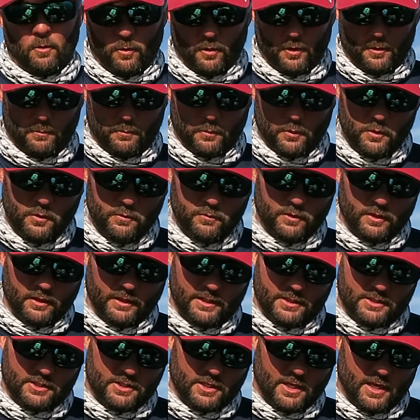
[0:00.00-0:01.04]
or an improved
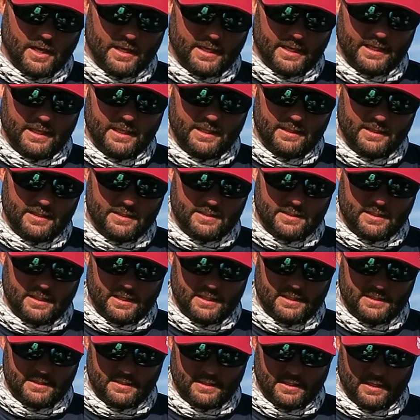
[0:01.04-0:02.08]
clinch knot. Any of these
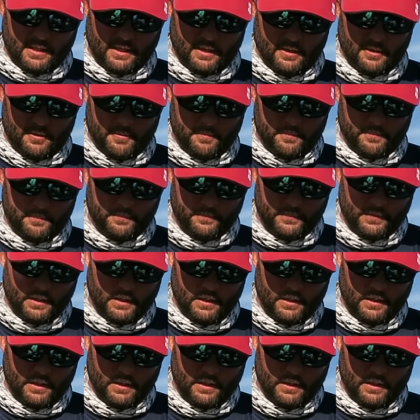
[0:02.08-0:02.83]
things that, um,